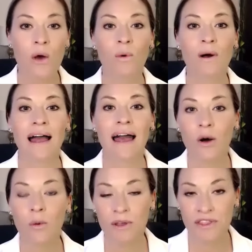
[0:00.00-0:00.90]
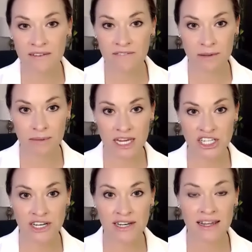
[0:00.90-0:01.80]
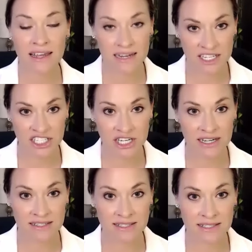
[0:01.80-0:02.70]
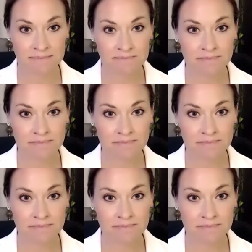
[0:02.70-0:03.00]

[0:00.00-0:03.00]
will help with the inflammation and itchiness.